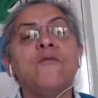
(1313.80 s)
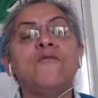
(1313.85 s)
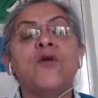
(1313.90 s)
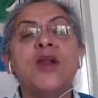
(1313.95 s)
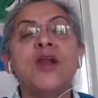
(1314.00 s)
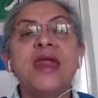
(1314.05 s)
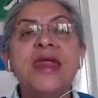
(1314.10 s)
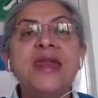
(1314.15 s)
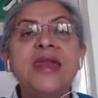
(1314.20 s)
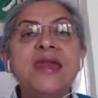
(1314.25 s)

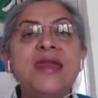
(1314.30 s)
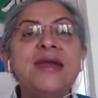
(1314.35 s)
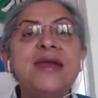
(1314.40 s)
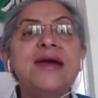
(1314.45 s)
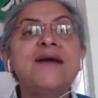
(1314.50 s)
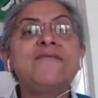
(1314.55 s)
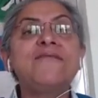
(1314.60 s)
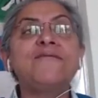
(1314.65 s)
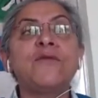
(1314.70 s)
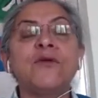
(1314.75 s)
For
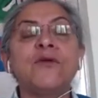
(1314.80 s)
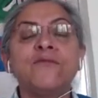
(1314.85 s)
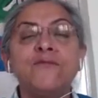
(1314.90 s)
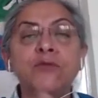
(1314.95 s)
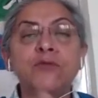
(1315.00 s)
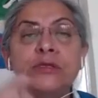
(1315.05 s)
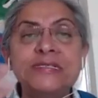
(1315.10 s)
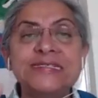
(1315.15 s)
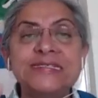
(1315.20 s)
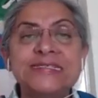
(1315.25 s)
India, for
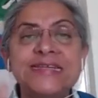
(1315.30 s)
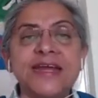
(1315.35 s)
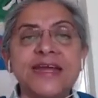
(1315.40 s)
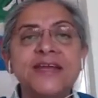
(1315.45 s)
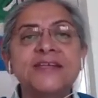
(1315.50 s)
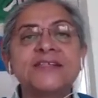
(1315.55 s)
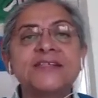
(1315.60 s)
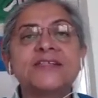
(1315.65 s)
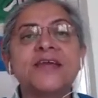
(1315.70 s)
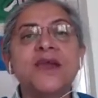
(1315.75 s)
full
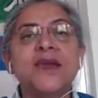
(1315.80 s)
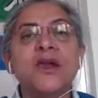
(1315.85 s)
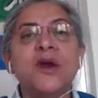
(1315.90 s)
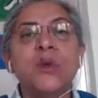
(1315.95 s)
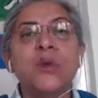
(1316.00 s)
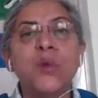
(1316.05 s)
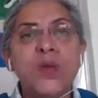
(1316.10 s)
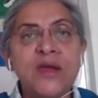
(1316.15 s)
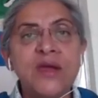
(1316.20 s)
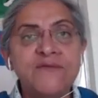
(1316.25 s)
states,
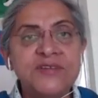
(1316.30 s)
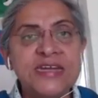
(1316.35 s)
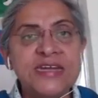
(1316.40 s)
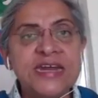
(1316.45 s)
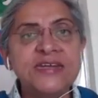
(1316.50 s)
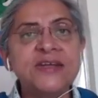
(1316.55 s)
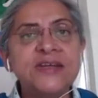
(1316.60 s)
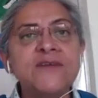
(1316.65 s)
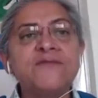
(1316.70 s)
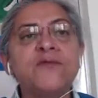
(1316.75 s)
we have
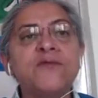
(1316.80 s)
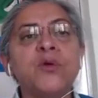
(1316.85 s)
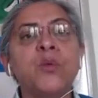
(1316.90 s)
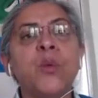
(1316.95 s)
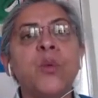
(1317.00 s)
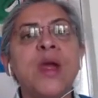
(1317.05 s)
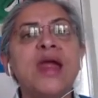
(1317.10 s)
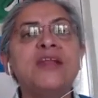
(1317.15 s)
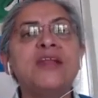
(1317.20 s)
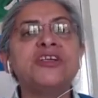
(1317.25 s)
data for
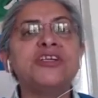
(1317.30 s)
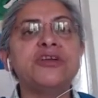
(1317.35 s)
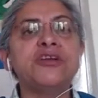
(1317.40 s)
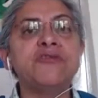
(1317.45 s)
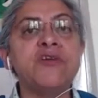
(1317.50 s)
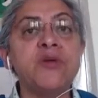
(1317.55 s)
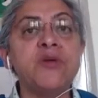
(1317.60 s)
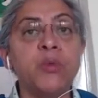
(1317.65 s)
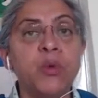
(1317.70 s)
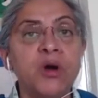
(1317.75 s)
where
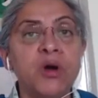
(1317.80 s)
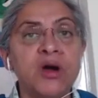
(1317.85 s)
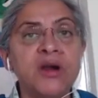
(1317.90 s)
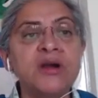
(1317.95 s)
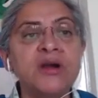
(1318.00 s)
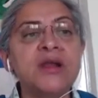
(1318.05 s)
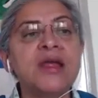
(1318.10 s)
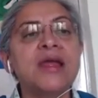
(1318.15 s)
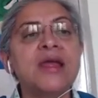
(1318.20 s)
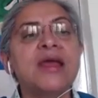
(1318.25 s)
children
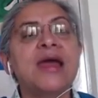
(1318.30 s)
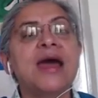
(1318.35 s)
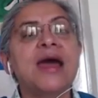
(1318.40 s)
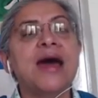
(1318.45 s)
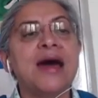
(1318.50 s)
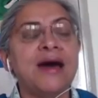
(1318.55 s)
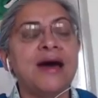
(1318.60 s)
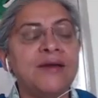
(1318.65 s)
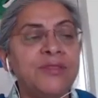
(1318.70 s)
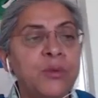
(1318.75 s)
were.
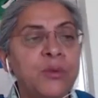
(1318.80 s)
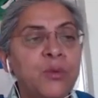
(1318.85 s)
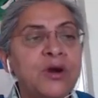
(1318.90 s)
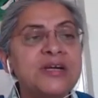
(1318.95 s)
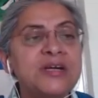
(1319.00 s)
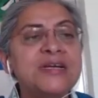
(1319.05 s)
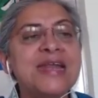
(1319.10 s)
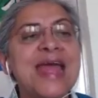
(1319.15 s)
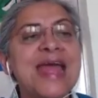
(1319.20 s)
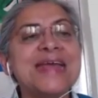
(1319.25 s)
The
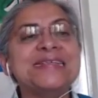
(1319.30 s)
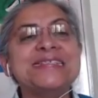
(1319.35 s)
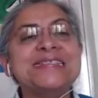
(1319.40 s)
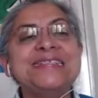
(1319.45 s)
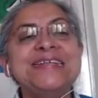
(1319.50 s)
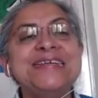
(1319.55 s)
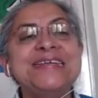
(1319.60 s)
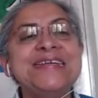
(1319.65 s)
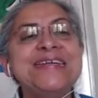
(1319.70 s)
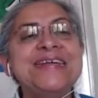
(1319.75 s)
word
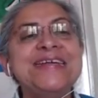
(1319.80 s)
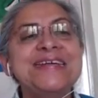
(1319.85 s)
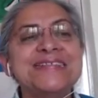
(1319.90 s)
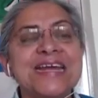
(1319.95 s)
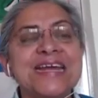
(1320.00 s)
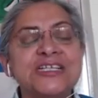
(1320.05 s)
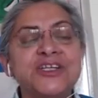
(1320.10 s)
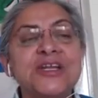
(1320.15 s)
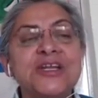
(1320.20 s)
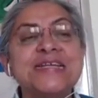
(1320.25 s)
STD is
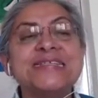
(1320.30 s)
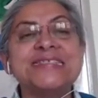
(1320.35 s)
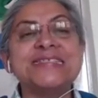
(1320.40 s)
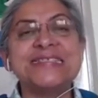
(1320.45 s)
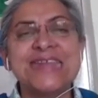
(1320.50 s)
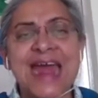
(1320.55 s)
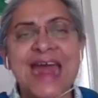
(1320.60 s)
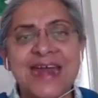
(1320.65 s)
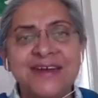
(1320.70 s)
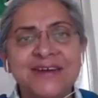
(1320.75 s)
actually
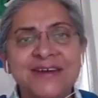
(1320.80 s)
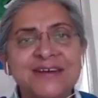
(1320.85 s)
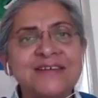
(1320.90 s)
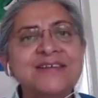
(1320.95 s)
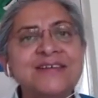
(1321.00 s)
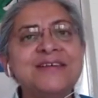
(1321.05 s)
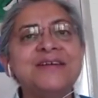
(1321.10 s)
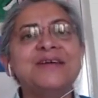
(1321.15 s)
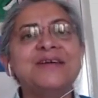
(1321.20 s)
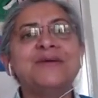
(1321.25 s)

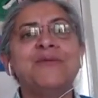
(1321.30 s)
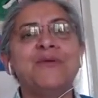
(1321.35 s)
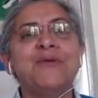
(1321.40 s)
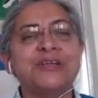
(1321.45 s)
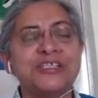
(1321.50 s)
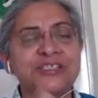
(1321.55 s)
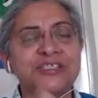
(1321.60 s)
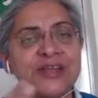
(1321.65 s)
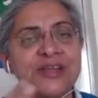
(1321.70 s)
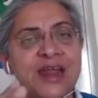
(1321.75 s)
standard,
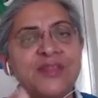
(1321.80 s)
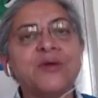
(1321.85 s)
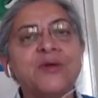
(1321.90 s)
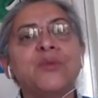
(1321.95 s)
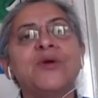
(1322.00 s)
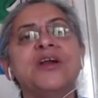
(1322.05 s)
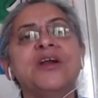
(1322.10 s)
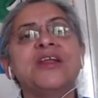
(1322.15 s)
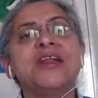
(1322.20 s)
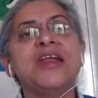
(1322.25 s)
which is another
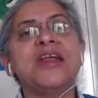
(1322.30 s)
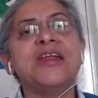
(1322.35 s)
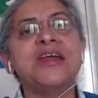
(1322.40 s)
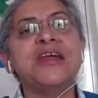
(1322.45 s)
word in